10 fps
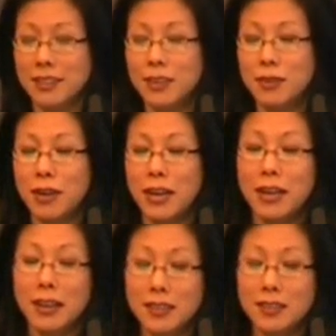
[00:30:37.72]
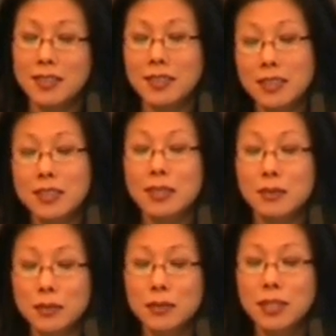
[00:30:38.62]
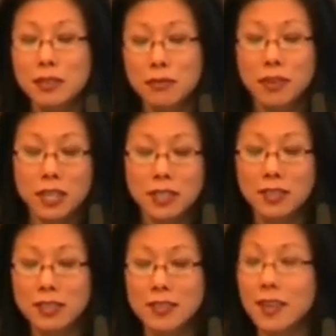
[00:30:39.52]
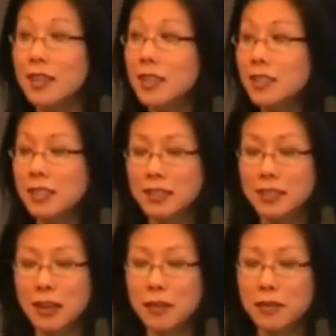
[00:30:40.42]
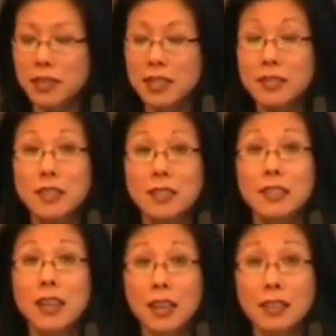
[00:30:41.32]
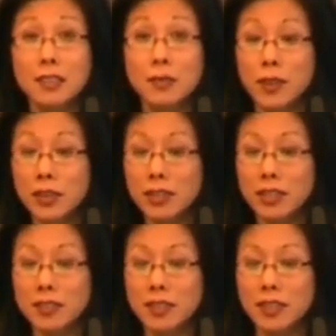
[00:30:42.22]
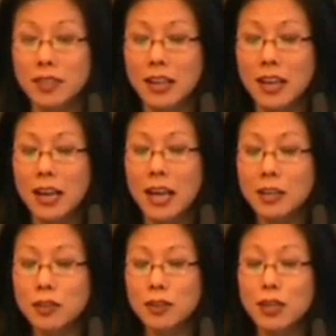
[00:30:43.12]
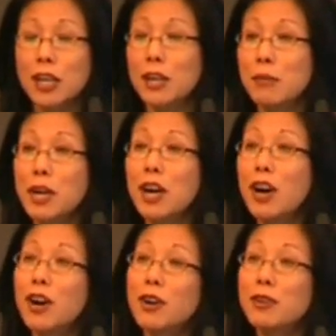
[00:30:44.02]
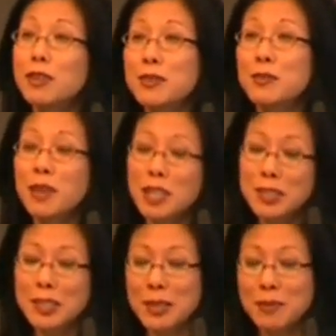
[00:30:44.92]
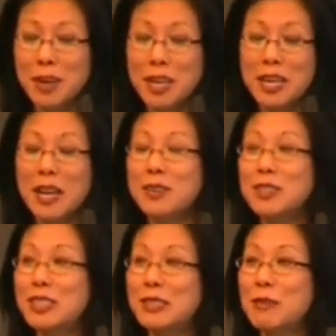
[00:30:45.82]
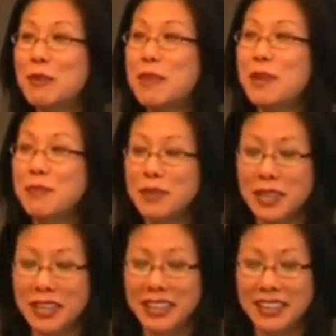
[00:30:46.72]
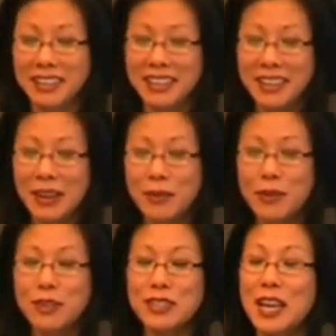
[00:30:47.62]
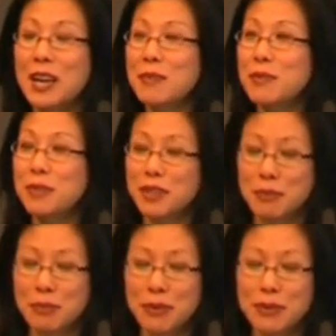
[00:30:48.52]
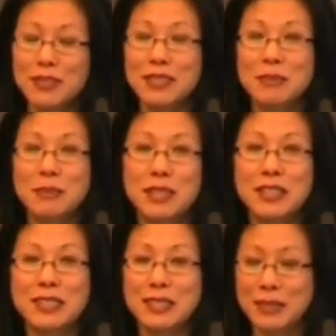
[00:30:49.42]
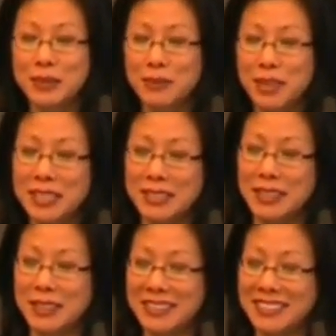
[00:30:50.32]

So I asked, it sounds like it was really fresh, exciting to discover. And he says, yes, very exciting. Actually, my heart is racing right now just remembering it. Of course, I'm a weird person, but it's still racing.